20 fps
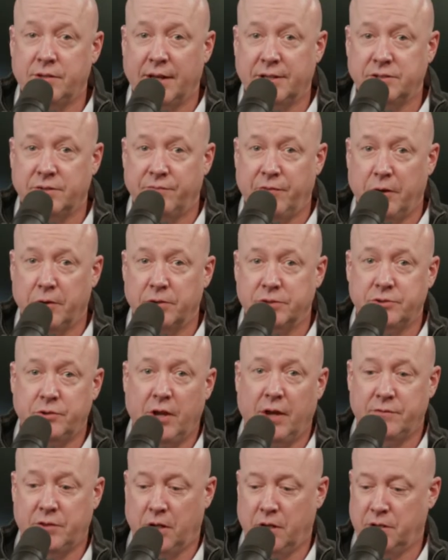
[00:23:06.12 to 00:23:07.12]
takes the focus. You
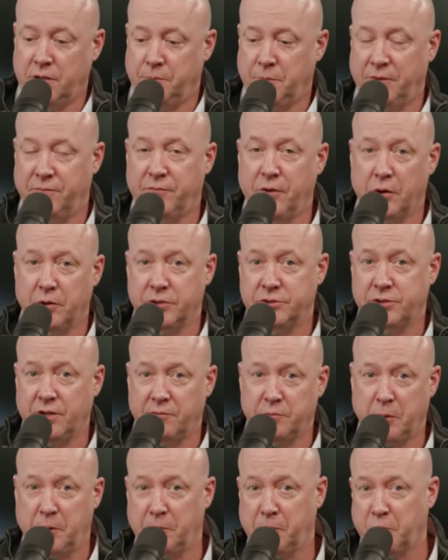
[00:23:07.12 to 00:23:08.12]
have to, to, be focused. You
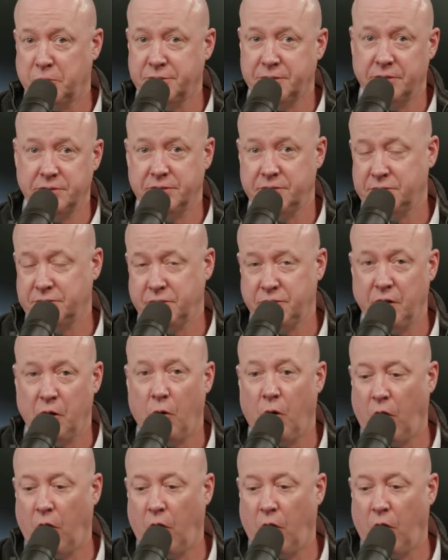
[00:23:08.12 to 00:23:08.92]
have to be persistent. You know